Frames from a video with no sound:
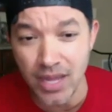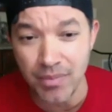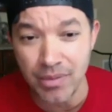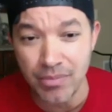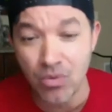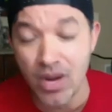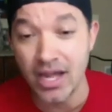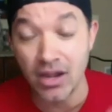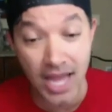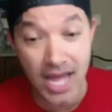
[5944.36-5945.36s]
people right
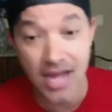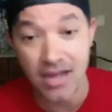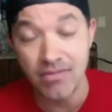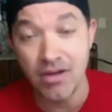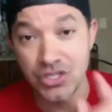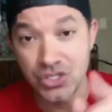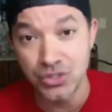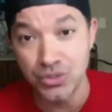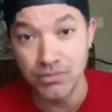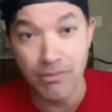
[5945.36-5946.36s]
now live on
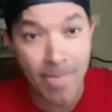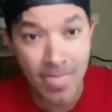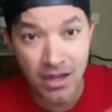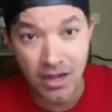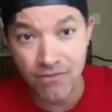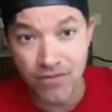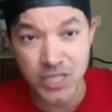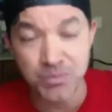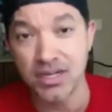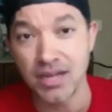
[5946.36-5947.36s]
Zoom, on
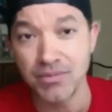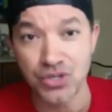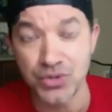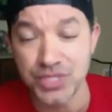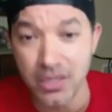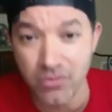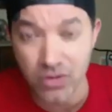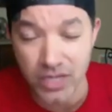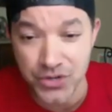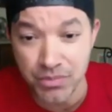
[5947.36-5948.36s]
Facebook. I'm sure there's several
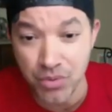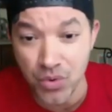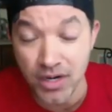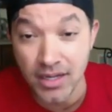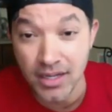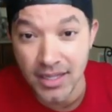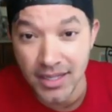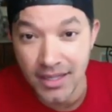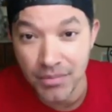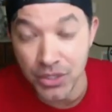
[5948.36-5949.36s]
hundred more.
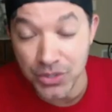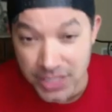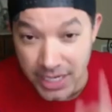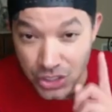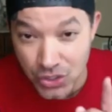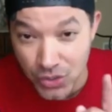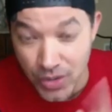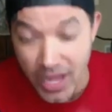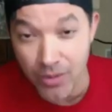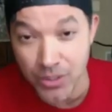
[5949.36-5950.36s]
But you stayed 2
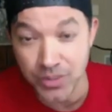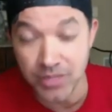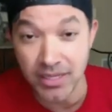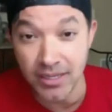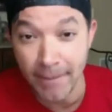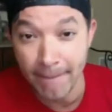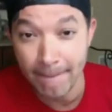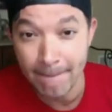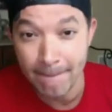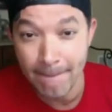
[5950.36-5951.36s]
hours with me.
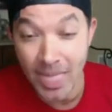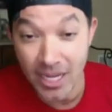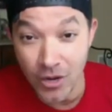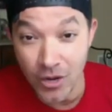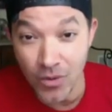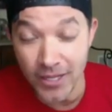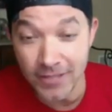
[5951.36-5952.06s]
And you know what?